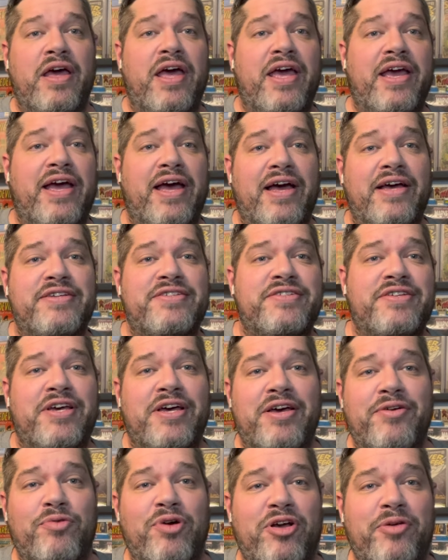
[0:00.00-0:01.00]
Hey guys,
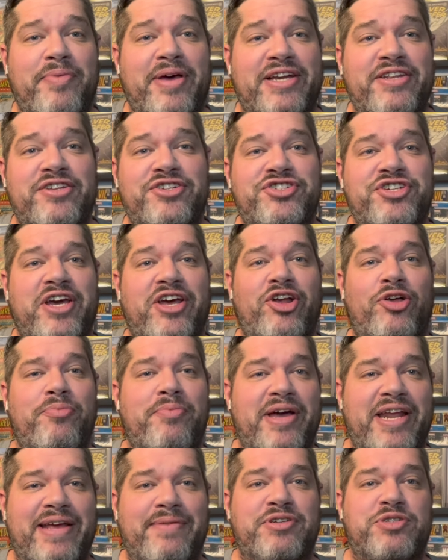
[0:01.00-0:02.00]
welcome back to the channel.
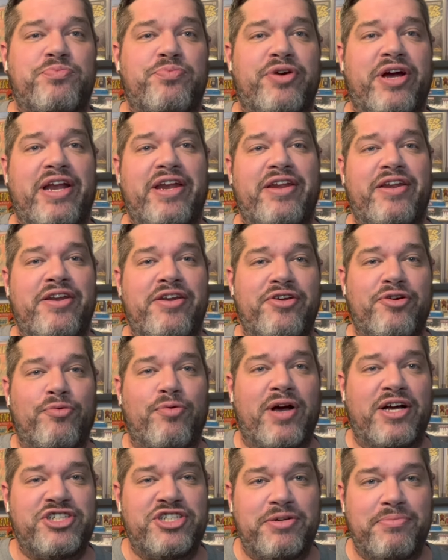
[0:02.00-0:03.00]
My name is Brandon and you're
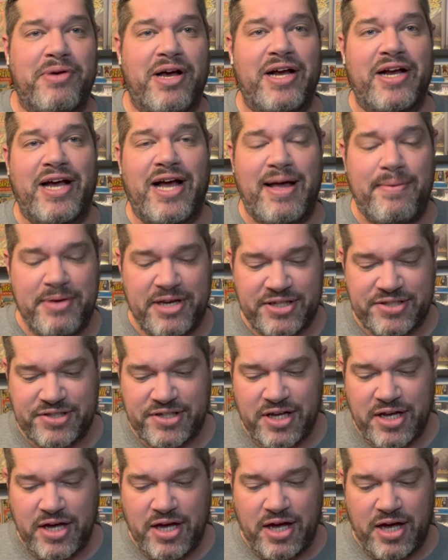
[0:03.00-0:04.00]
watching M.O.N. Comics.
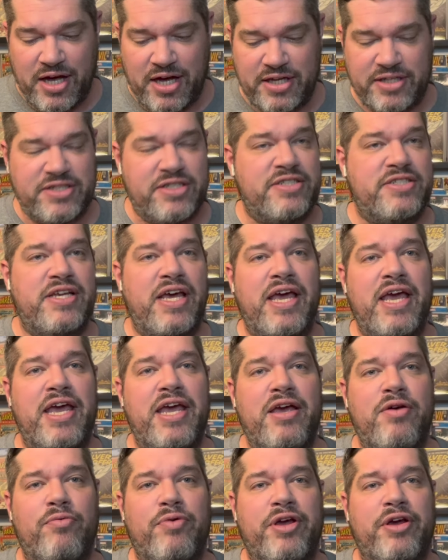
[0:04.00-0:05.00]

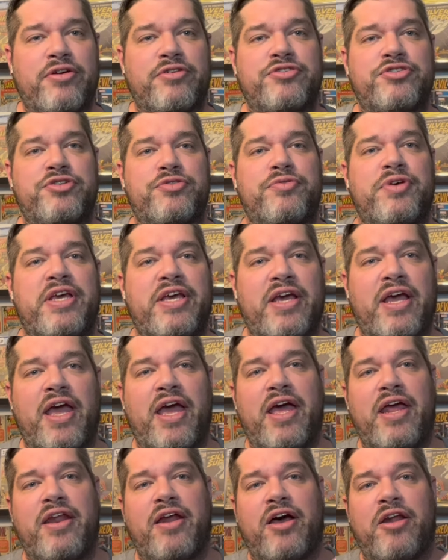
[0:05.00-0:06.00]
Today we are doing
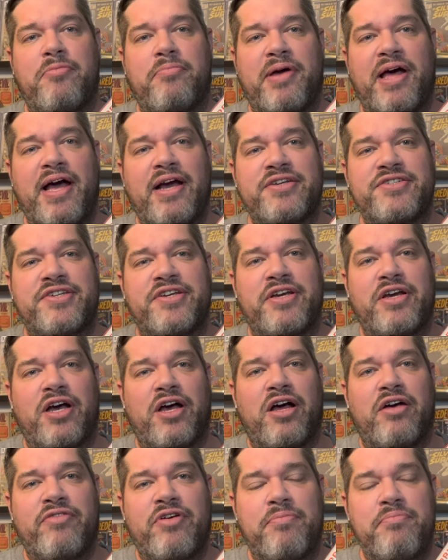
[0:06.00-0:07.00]
an unboxing
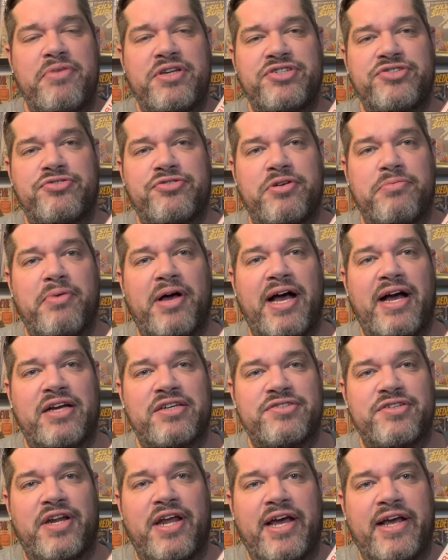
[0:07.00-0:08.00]
of a mystery
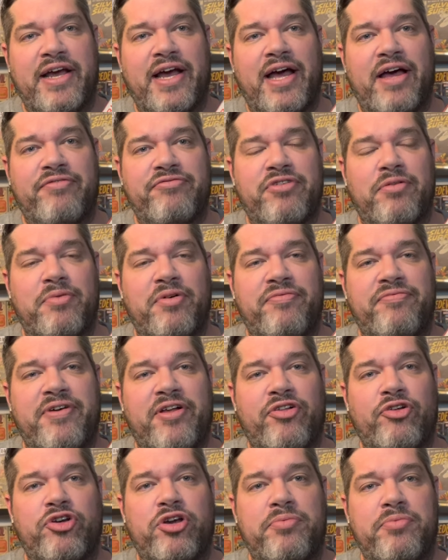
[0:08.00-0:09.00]
box that I got from a
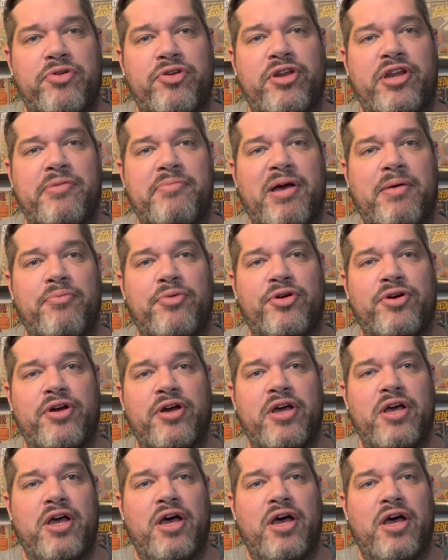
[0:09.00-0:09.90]
fellow community member.